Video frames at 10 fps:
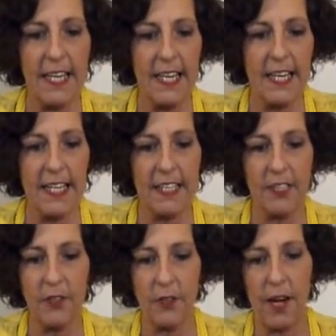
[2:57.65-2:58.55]

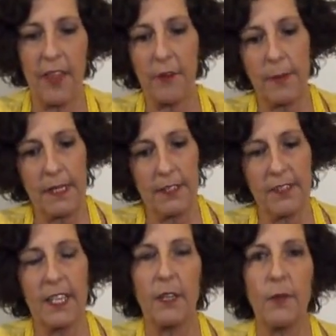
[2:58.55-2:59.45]
in your other
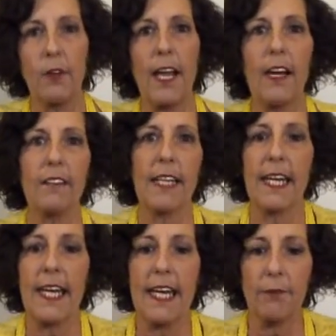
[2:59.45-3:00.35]
pieces that you roll out?
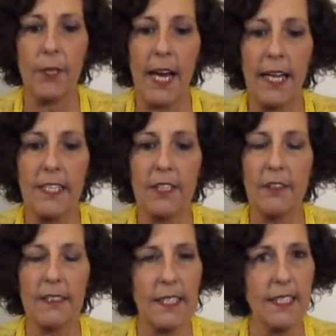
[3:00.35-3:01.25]
And what I do
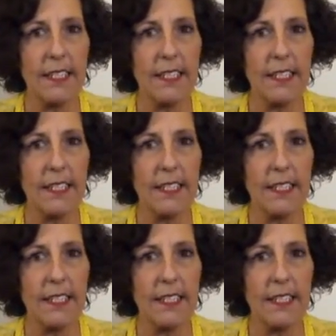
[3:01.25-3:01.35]
is I